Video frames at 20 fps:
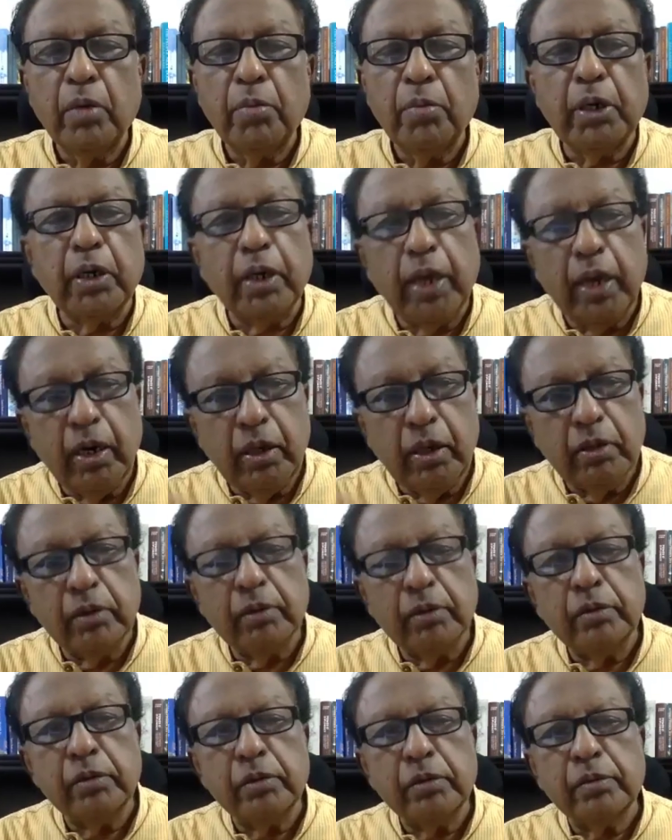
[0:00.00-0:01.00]
But
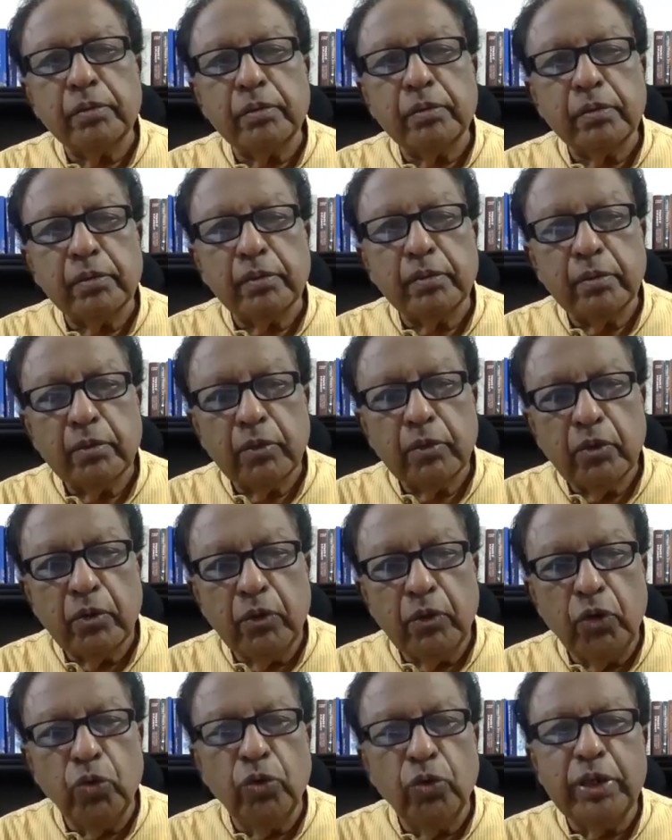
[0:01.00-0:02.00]
again,
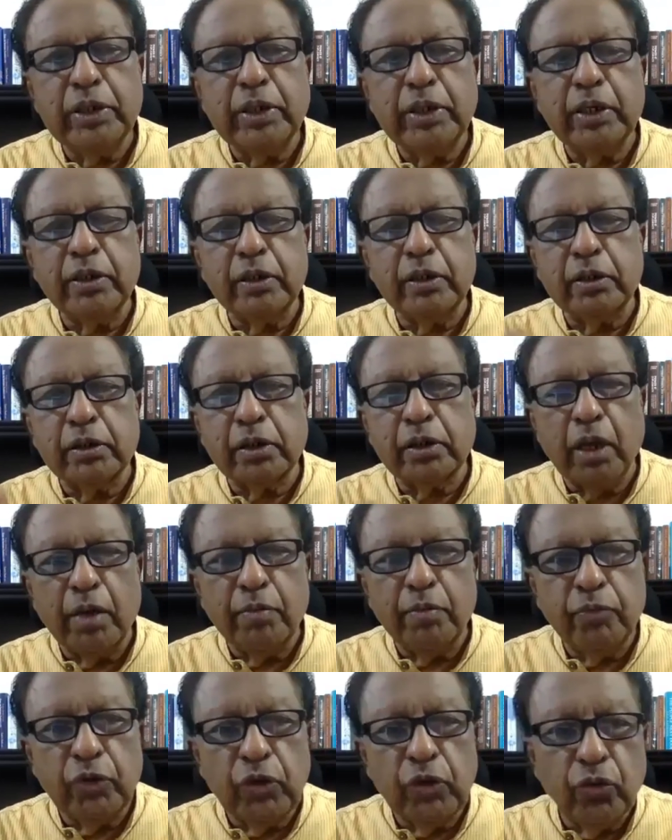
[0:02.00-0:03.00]
new dictators come,